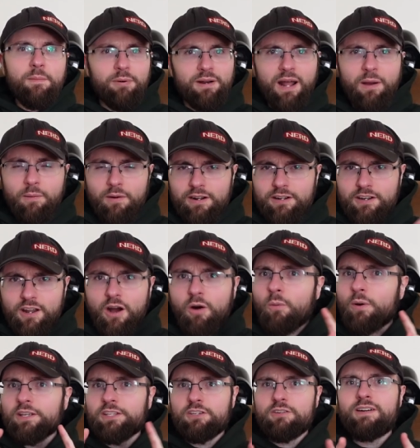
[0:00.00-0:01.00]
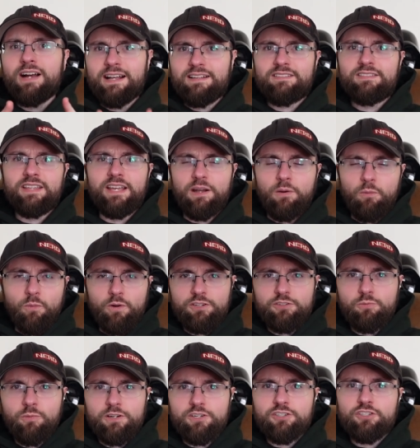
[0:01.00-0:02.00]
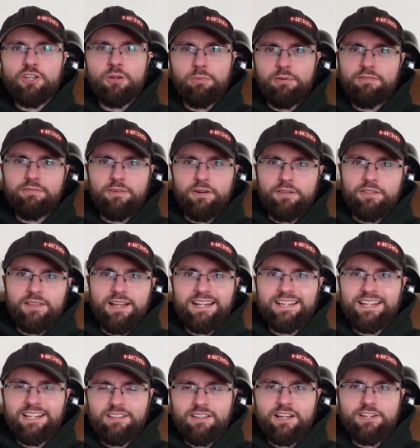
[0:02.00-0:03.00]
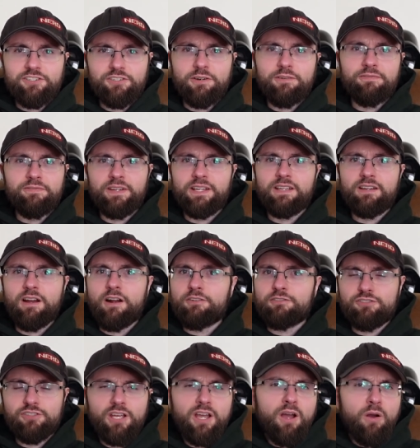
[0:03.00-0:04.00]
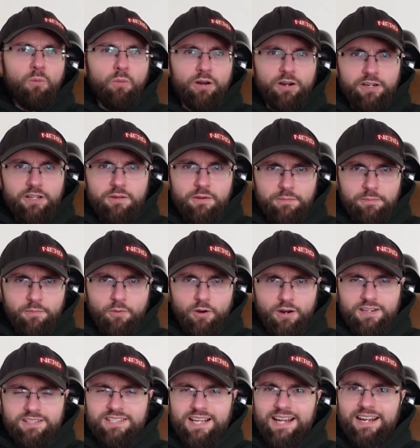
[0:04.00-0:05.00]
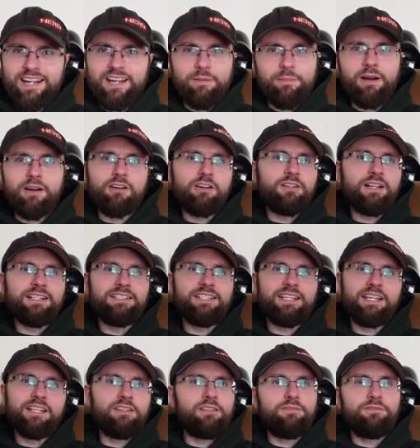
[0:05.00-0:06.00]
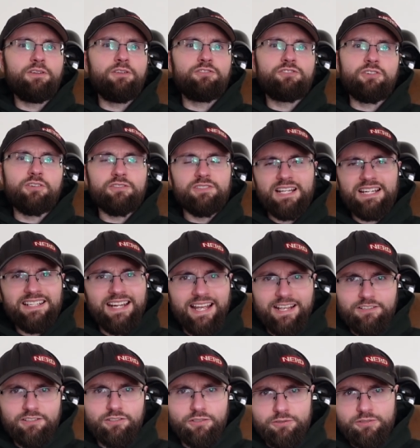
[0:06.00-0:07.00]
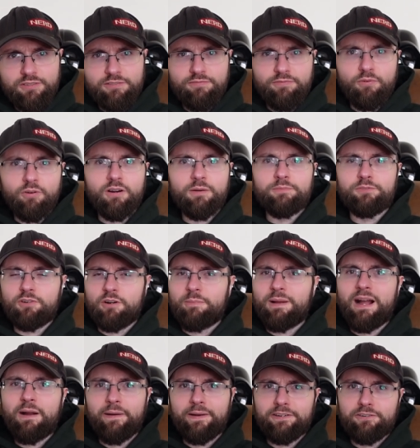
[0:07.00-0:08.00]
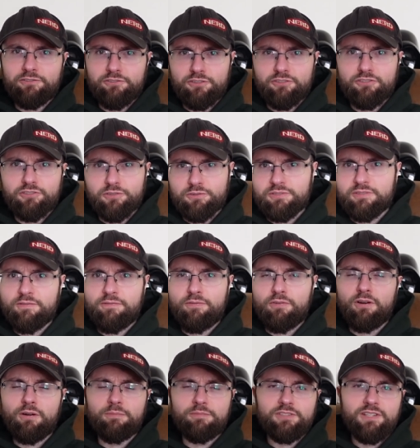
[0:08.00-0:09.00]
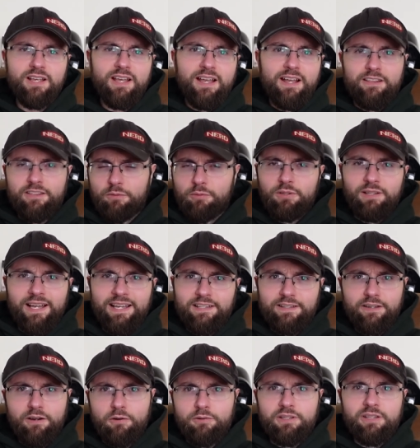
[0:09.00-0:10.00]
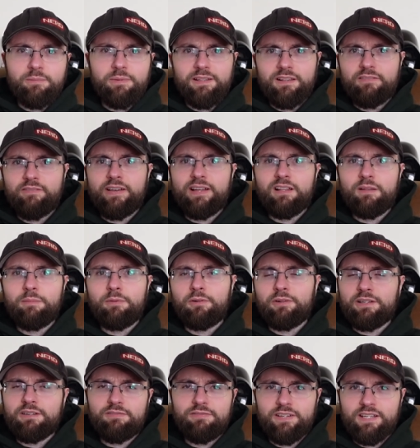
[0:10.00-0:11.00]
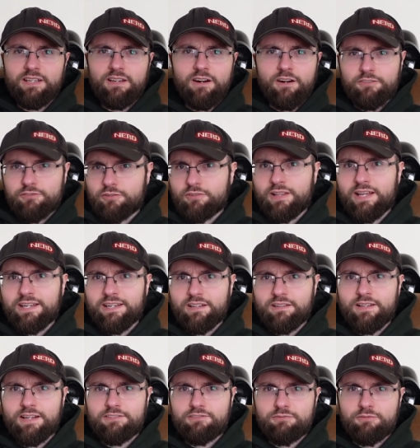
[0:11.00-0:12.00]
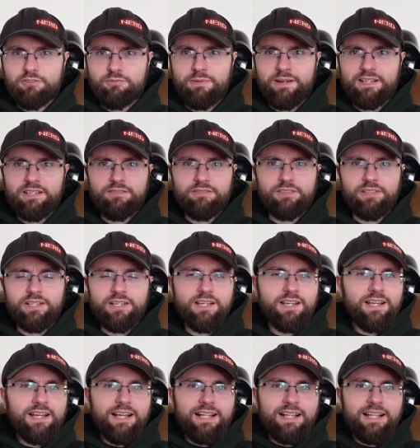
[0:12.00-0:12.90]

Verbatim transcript: But I want to know what you guys think. Which one do you prefer, Lightning Collection or Figuarts? What are you more excited about collecting in the future, Sentai exclusive forms or Power Rangers exclusive forms that will likely only be available in Figuarts or Lightning Collection respectively?